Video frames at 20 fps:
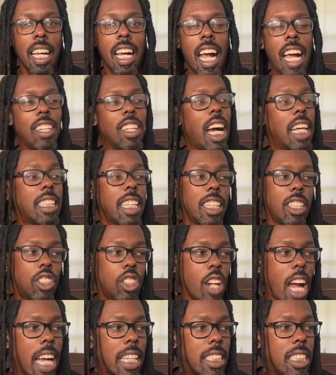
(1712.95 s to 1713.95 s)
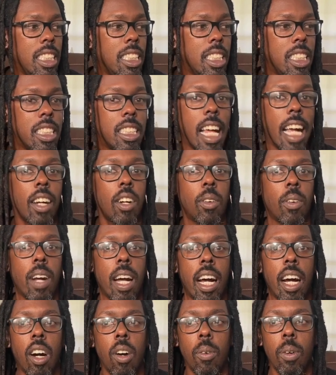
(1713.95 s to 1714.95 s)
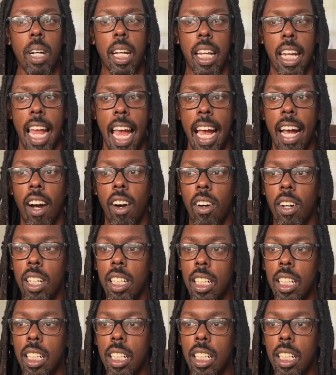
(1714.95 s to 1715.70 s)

And you gotta think track season is like around what now?